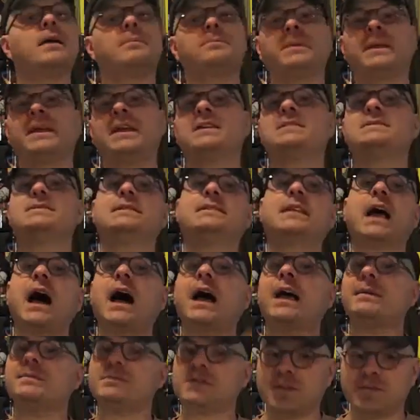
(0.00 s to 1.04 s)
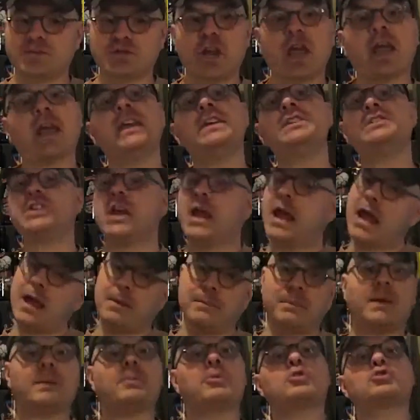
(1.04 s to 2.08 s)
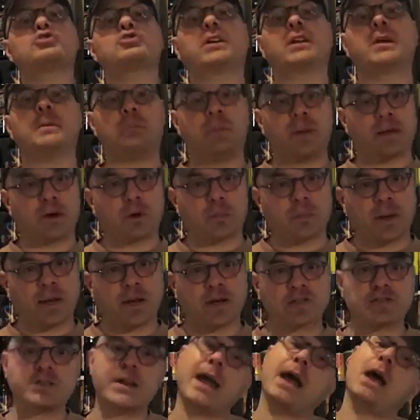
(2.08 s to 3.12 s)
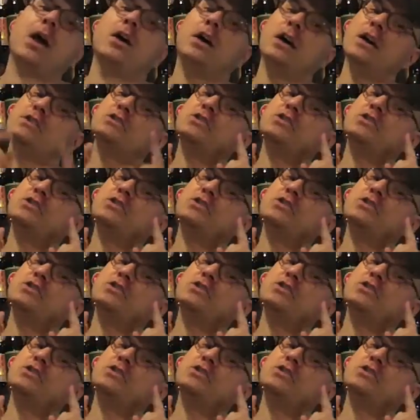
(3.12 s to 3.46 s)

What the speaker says: because the times have changed and people are drinking bigger beers now.